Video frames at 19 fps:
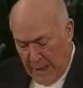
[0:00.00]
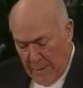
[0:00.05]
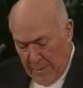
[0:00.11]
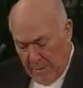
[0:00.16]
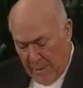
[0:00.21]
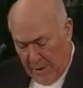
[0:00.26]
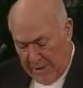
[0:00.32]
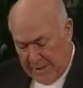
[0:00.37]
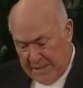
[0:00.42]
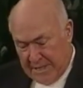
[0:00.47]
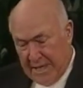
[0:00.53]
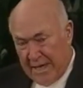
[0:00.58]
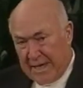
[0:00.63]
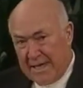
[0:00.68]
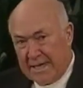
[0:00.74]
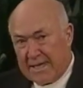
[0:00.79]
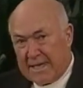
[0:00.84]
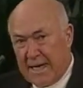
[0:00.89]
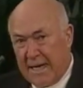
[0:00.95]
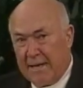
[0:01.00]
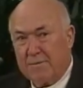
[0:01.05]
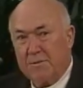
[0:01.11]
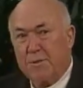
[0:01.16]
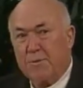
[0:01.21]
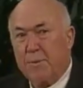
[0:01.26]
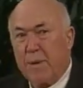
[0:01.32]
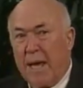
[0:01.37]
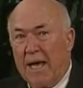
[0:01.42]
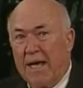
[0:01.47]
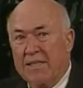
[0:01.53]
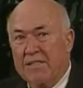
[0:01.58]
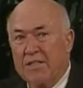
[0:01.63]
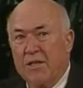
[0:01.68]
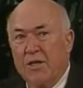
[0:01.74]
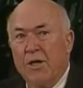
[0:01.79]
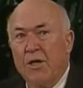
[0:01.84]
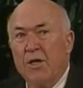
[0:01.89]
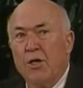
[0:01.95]
Paul said, In times
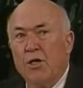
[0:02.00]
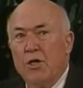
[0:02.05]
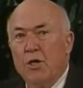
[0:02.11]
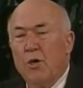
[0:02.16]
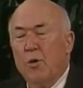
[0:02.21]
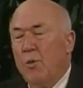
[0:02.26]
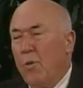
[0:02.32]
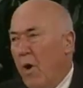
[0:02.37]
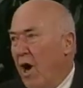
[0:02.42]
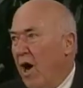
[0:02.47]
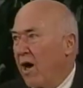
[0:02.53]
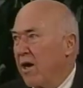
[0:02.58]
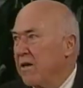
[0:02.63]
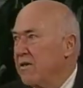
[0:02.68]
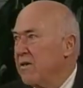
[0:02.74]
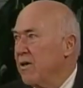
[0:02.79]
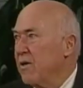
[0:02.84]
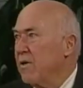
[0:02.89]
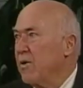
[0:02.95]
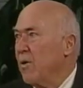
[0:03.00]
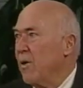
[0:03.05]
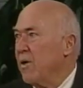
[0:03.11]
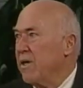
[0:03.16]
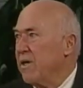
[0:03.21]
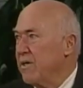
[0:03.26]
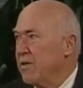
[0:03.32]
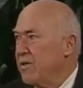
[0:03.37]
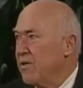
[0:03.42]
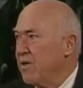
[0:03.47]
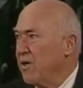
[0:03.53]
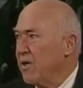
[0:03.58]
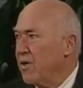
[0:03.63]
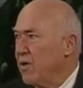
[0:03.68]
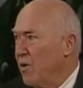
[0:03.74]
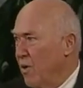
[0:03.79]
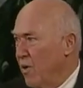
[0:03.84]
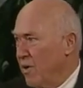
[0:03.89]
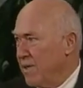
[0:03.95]
past, you walked according to the
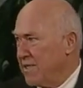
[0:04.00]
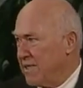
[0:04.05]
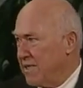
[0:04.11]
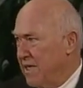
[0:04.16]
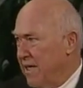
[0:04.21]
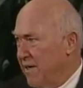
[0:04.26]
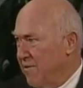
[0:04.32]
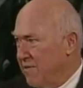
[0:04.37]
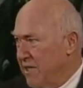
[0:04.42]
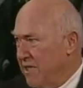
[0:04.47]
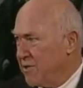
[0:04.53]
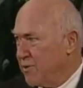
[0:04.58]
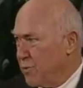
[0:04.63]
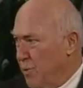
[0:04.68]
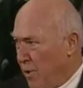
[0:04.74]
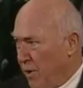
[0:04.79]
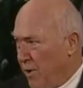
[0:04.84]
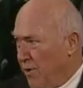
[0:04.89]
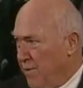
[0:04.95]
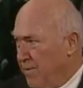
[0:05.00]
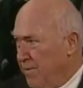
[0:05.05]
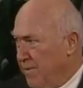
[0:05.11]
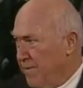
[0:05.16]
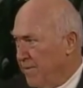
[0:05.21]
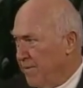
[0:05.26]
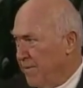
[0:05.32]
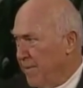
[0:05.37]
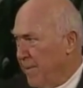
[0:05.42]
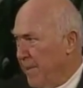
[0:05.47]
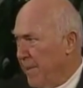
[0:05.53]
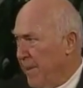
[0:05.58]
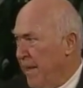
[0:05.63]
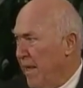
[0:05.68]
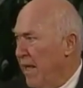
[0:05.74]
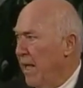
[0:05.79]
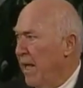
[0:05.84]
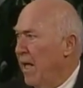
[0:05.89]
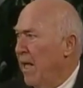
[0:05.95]
course of this world,
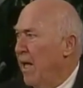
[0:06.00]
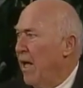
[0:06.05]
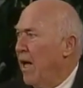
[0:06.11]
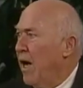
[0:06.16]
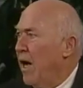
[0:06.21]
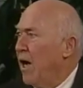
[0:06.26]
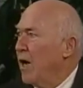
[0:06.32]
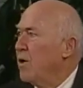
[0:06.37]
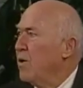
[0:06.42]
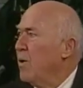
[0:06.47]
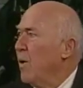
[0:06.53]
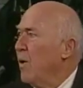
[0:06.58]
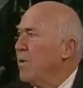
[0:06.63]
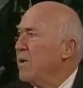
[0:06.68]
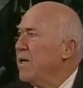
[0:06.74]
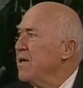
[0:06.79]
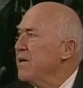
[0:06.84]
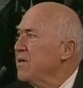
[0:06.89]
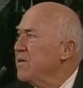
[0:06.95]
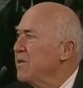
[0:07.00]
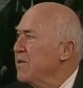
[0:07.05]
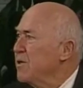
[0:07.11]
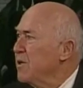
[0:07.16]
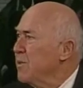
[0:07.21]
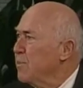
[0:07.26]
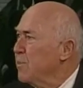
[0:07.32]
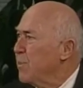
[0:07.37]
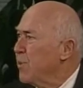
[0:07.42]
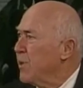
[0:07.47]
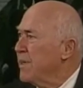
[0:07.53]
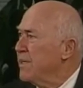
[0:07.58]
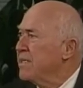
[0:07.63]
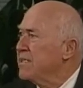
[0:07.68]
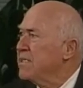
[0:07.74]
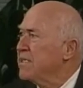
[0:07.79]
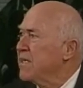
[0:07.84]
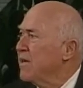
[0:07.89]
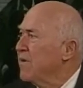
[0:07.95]
according to the
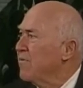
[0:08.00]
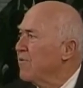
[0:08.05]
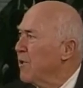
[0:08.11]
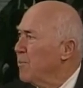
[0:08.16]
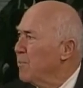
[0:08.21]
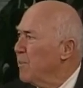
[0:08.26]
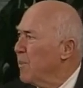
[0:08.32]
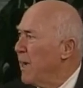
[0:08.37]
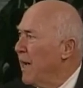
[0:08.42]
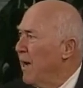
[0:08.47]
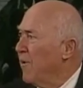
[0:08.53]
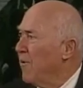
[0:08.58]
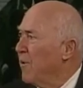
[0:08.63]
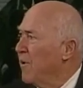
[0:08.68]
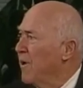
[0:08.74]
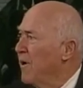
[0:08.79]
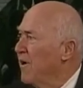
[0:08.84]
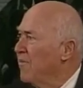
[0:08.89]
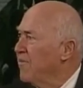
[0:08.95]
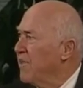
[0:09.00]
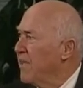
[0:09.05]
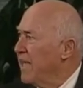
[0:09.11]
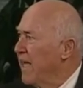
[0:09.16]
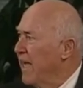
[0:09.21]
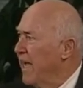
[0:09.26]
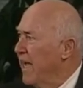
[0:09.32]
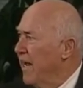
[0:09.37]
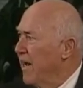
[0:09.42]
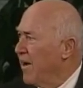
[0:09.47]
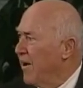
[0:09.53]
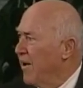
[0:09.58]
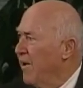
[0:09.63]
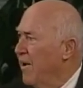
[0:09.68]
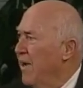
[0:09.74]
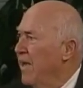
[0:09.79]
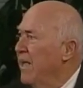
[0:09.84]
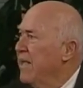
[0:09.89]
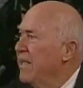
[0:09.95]
prince of the power of the
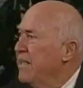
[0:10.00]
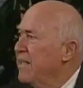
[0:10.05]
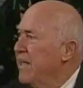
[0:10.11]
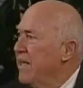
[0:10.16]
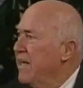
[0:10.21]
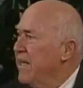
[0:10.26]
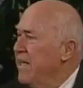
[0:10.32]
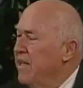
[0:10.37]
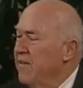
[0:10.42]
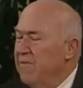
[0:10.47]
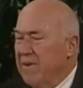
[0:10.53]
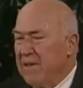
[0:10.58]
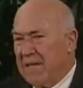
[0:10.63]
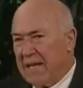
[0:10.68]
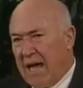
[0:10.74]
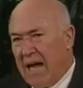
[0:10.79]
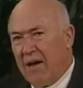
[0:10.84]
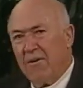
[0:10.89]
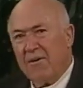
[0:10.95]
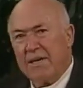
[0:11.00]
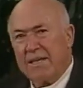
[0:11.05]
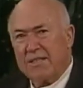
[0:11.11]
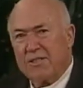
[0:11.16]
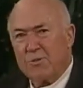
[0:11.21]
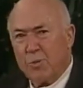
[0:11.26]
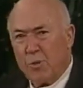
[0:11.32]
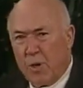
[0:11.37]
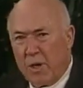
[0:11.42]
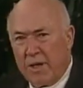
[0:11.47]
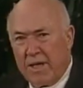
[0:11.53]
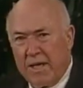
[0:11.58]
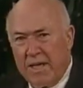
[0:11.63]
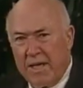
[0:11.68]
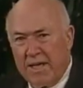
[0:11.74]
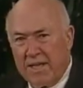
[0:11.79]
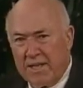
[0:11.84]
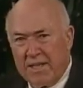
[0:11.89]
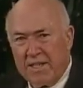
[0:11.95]
air that even now is
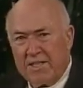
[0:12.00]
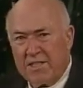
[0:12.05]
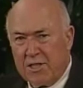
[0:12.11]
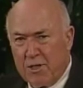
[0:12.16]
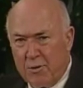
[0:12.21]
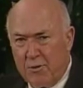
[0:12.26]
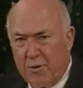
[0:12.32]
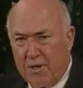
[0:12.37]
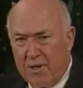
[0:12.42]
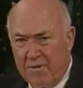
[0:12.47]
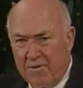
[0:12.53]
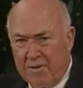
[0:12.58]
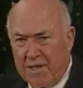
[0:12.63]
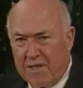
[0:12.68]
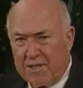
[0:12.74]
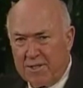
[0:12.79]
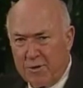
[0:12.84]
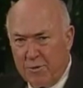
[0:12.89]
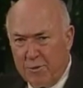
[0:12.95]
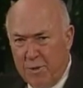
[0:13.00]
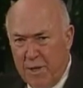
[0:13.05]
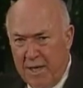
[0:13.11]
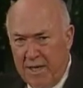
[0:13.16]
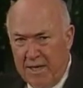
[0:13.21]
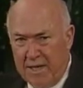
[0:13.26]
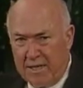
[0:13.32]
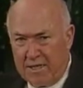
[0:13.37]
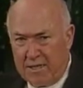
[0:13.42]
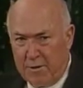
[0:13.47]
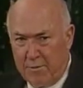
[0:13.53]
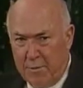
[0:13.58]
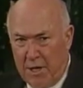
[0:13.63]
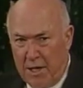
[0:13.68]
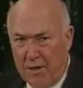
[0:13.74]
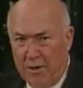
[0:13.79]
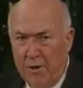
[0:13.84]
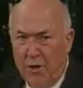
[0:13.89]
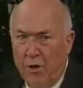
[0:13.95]
working in the children of disobedience,
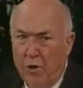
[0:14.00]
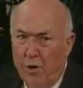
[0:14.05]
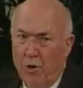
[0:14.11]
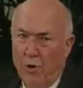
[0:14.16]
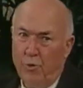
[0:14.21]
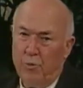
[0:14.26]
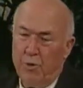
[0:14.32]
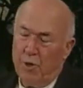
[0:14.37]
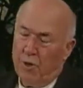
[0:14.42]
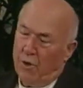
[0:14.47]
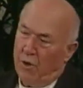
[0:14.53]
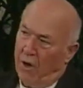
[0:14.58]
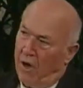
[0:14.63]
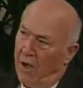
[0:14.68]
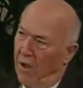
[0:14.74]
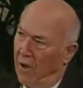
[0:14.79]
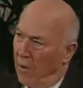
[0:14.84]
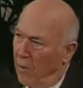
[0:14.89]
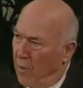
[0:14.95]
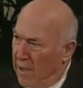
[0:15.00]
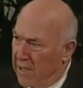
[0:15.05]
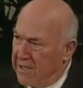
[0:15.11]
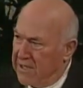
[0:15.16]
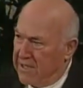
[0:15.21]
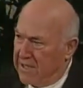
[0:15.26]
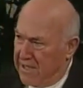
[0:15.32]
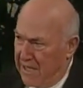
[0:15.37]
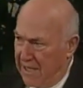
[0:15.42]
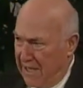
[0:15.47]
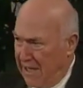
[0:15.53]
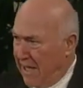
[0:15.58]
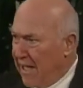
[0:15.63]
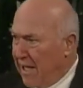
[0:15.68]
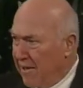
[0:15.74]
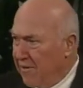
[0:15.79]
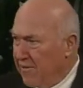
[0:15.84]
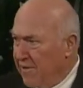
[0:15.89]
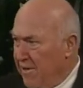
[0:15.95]
among whom you all once
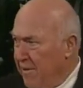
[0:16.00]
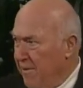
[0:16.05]
lived